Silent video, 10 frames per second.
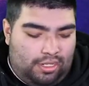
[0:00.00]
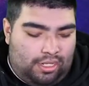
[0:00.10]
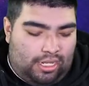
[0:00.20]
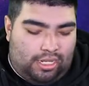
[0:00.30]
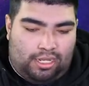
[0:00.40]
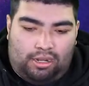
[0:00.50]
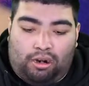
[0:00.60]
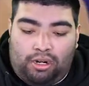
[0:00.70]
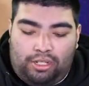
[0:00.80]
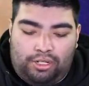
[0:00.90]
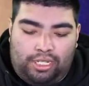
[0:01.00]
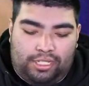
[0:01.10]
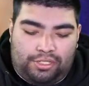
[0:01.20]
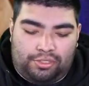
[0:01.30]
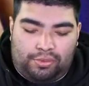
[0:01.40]
Our other
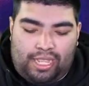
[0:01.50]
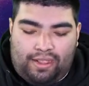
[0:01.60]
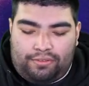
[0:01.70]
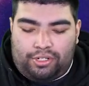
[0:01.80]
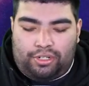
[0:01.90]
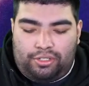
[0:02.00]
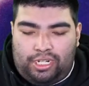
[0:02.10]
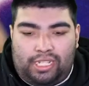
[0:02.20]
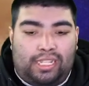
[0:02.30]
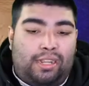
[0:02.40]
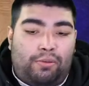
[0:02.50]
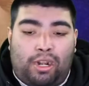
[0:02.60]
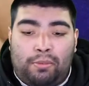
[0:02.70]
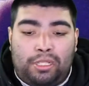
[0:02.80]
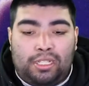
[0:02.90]
Link 2s, we have Dragoonity Knight
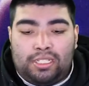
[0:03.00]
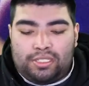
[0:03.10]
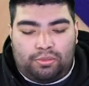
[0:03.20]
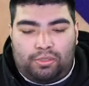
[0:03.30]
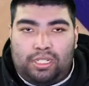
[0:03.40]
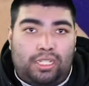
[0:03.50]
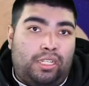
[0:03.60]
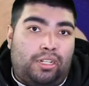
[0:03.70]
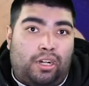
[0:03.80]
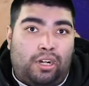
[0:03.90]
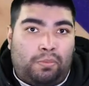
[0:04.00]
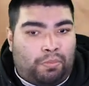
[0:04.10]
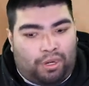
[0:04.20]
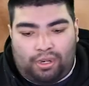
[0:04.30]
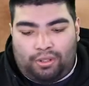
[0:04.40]
Romulus. Really good card.
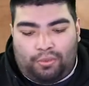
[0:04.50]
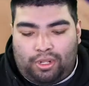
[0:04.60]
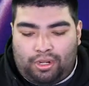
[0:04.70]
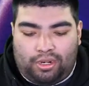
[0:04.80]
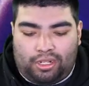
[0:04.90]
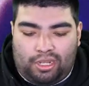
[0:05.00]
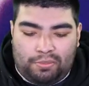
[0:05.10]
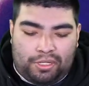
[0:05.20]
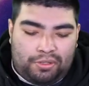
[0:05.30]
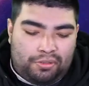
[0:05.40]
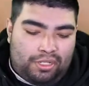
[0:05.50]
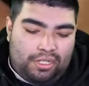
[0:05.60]
Part of the 1-card combo.